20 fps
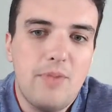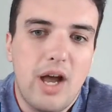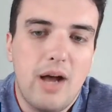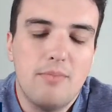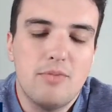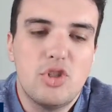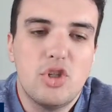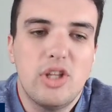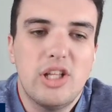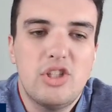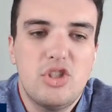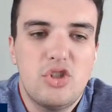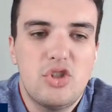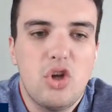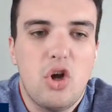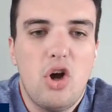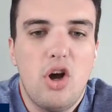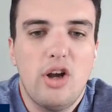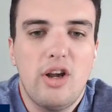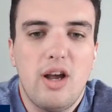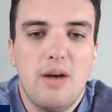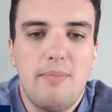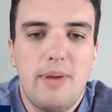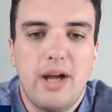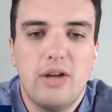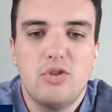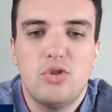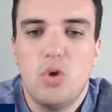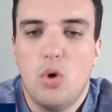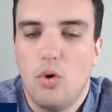So let's talk
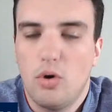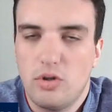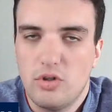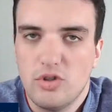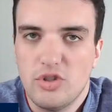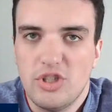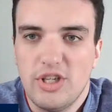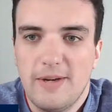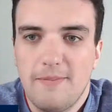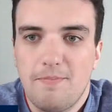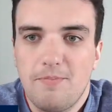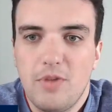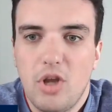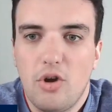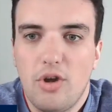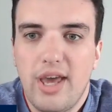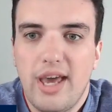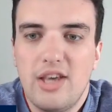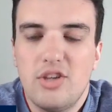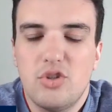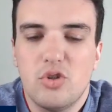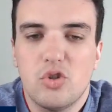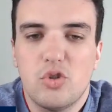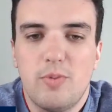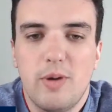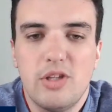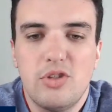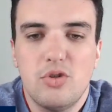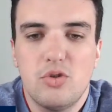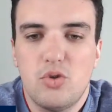about Torkelson. Okay, so
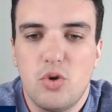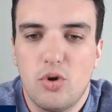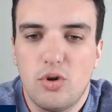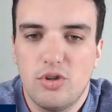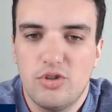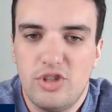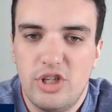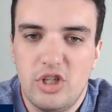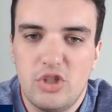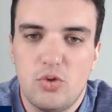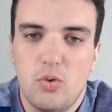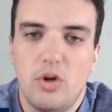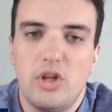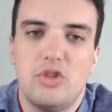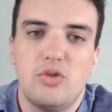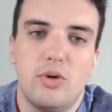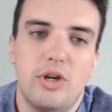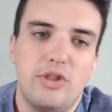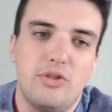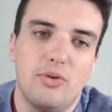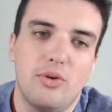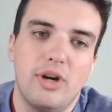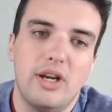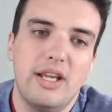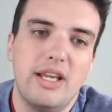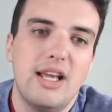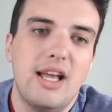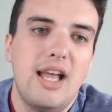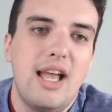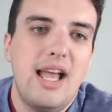Spencer Torkelson in
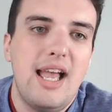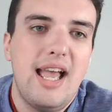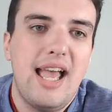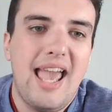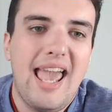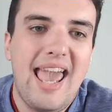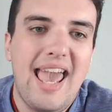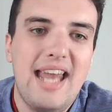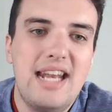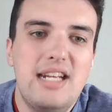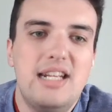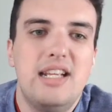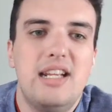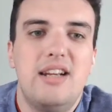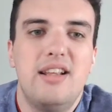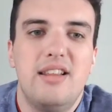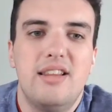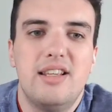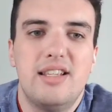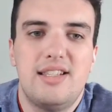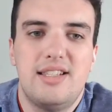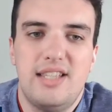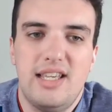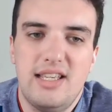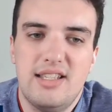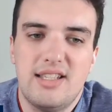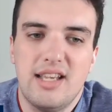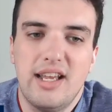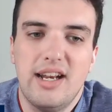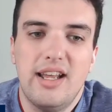2023 ended the
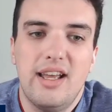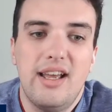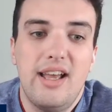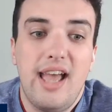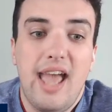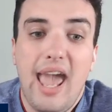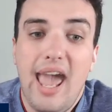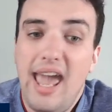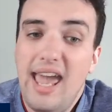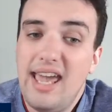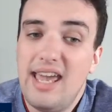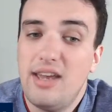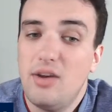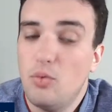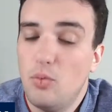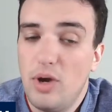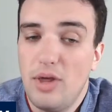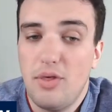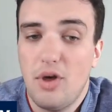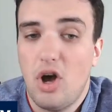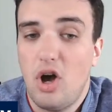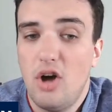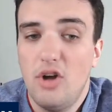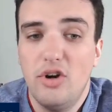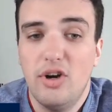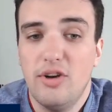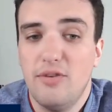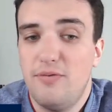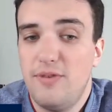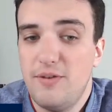season with
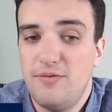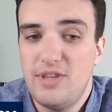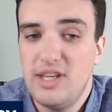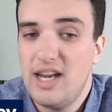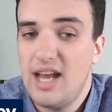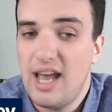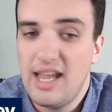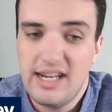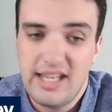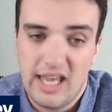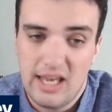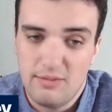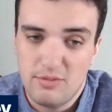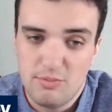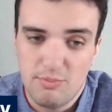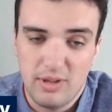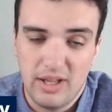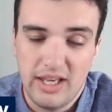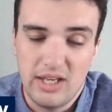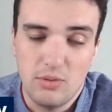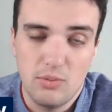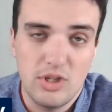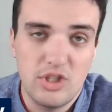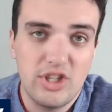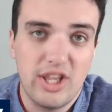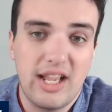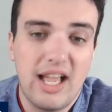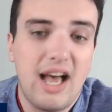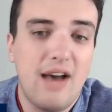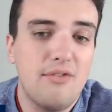159 games played, which
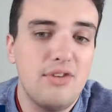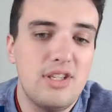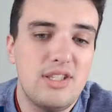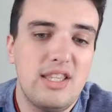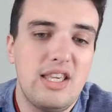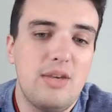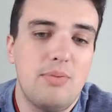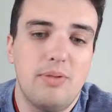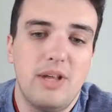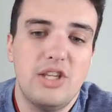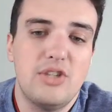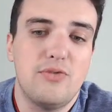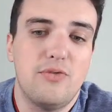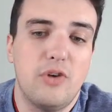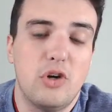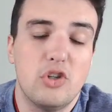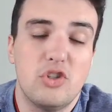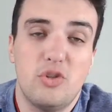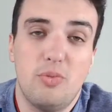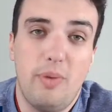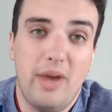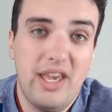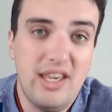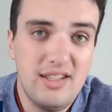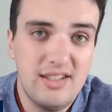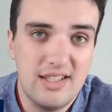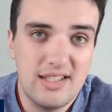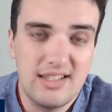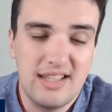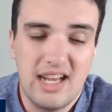like obviously he plays first
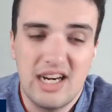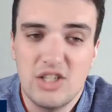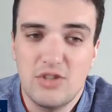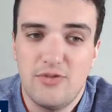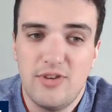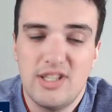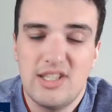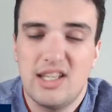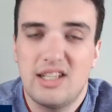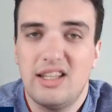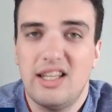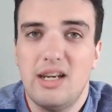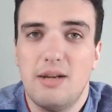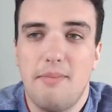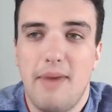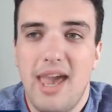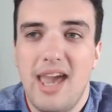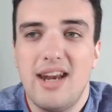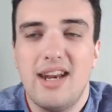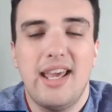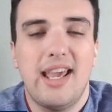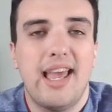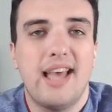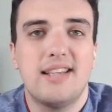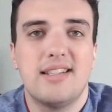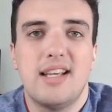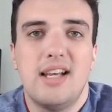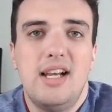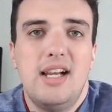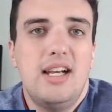base. It's not as physically demanding
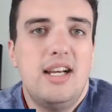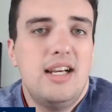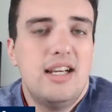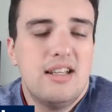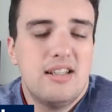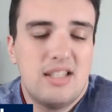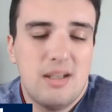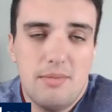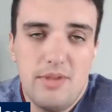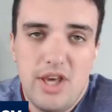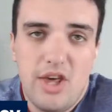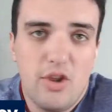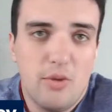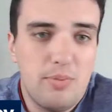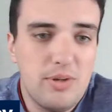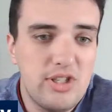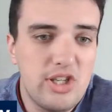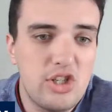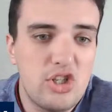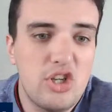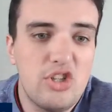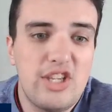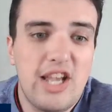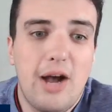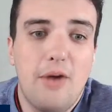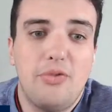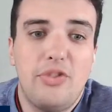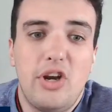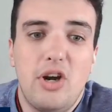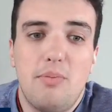as some of the other positions
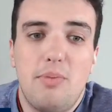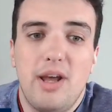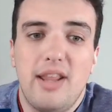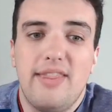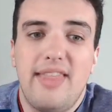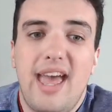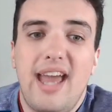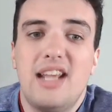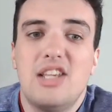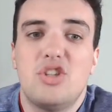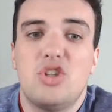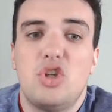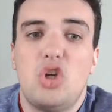out there, but that is